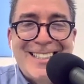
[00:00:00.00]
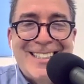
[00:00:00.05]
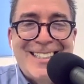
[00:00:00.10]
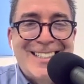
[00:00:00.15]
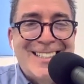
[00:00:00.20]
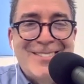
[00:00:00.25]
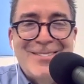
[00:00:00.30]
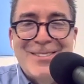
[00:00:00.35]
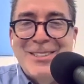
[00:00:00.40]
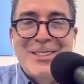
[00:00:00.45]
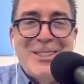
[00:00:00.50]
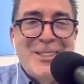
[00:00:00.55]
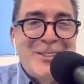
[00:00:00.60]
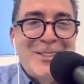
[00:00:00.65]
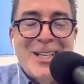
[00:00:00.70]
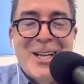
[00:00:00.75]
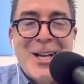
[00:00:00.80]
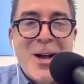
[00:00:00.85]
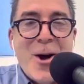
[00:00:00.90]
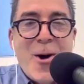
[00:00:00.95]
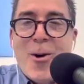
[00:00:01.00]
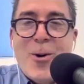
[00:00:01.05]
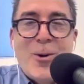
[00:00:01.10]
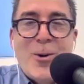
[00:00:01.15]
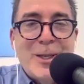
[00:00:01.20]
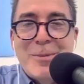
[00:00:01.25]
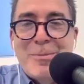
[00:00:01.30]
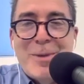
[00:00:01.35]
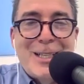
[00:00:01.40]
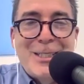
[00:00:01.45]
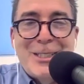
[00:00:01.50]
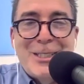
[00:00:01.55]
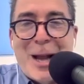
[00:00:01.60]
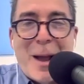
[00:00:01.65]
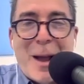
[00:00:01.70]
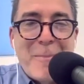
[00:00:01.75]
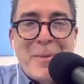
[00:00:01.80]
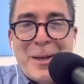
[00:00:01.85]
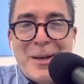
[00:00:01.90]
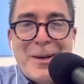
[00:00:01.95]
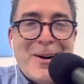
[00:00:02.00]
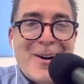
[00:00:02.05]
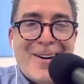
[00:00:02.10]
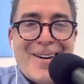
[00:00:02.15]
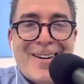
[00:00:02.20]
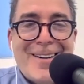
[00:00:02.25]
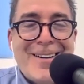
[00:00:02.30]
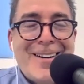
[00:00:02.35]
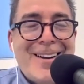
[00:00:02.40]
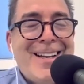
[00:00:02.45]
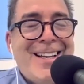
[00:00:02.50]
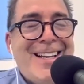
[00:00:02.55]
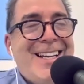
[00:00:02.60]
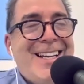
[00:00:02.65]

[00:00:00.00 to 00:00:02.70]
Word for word: to holding my shopping cart.